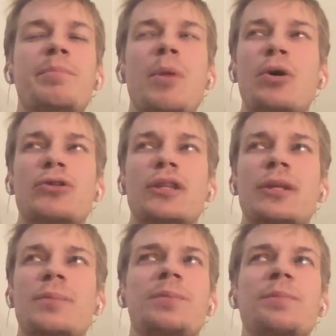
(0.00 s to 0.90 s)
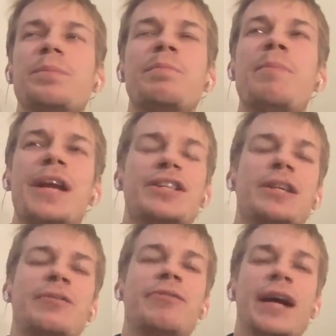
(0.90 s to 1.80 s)
mostly
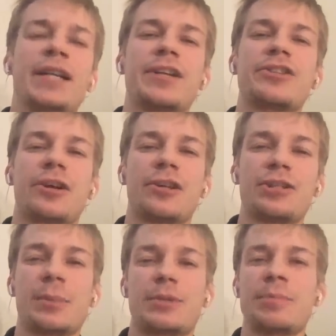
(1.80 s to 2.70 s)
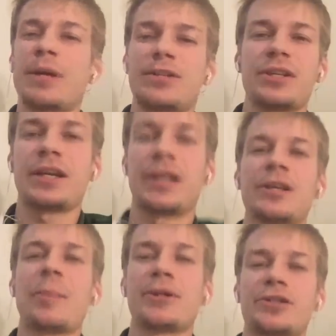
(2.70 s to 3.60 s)
basic finance concepts, basic
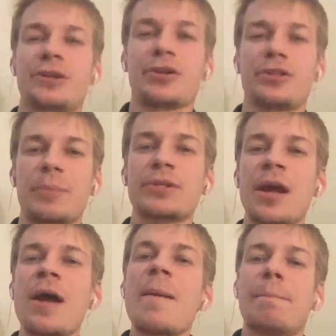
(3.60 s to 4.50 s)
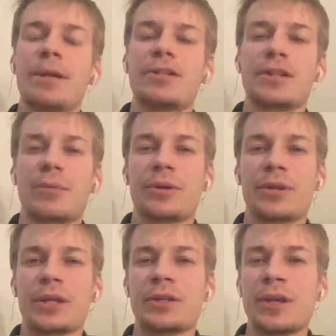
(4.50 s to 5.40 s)
economics concepts, but
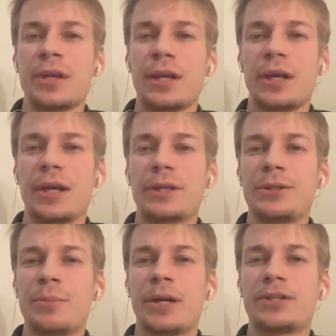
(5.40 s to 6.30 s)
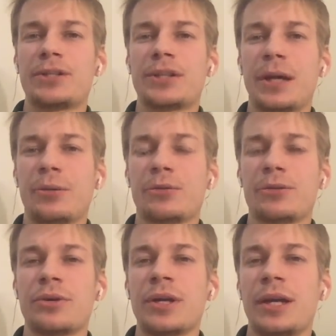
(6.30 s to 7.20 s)
something that you might
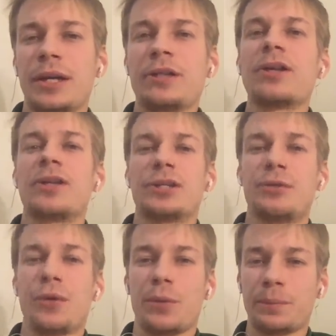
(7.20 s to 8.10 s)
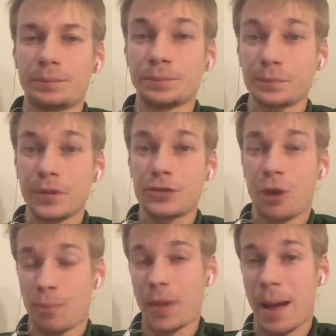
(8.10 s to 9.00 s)
encounter in an interview. So,